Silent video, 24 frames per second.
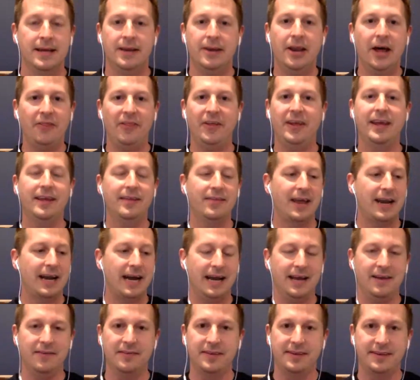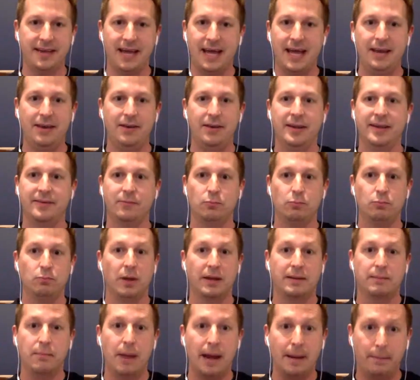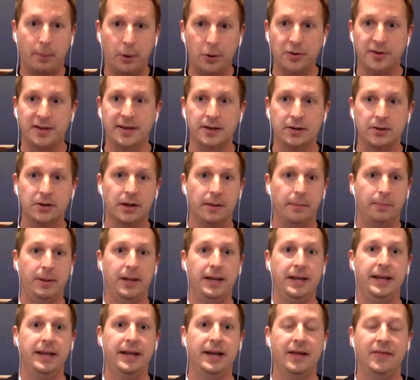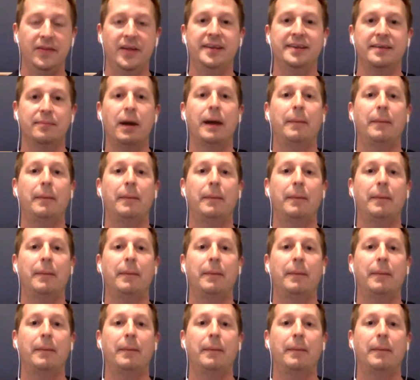Nothing that I have said is like my personal opinion on this.